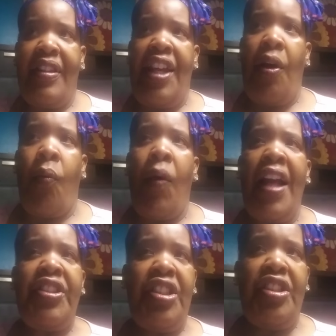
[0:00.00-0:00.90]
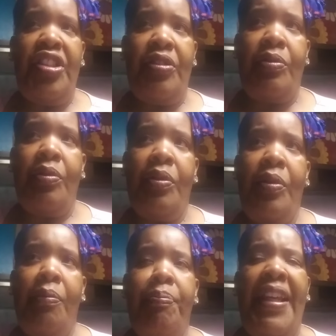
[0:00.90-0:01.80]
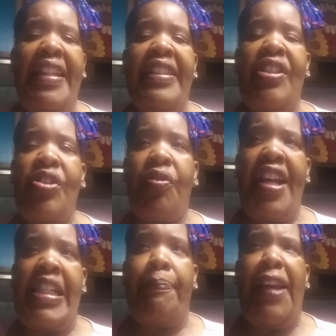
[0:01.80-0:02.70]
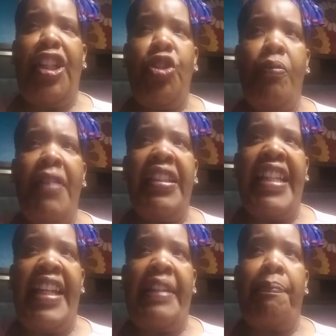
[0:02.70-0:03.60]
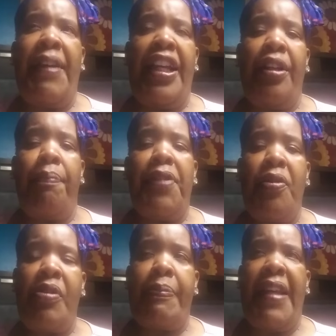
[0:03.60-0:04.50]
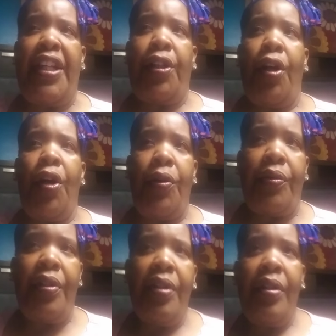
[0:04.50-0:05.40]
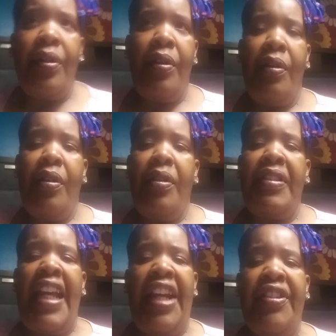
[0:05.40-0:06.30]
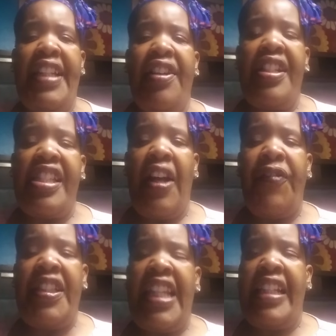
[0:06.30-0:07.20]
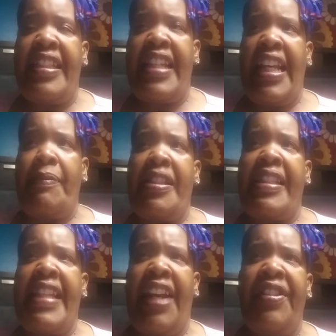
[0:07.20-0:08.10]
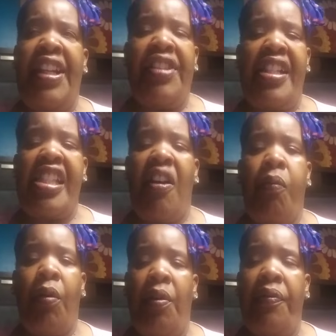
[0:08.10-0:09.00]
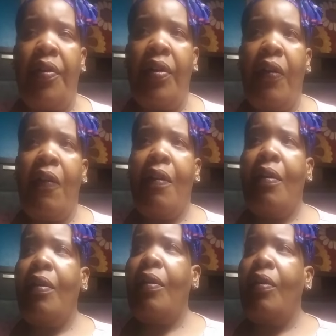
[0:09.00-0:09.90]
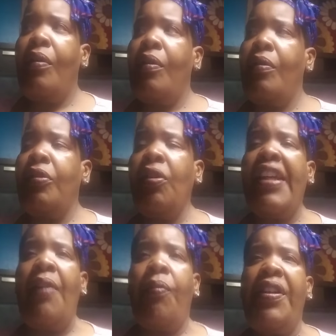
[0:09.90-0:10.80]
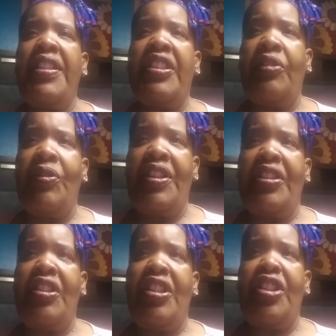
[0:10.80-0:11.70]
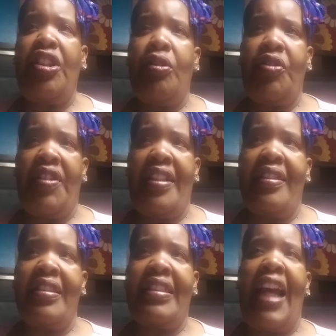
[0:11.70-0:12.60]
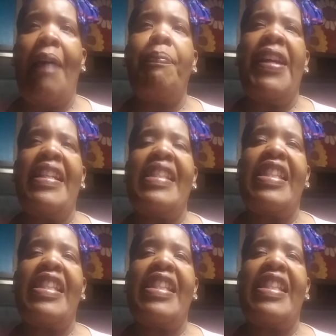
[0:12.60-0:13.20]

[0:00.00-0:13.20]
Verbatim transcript: that are watching you being disgraced, being humiliated, being abused, being hurt, tearing down your self esteem, tearing down your self worth. Look at what it's doing to your children. Stop being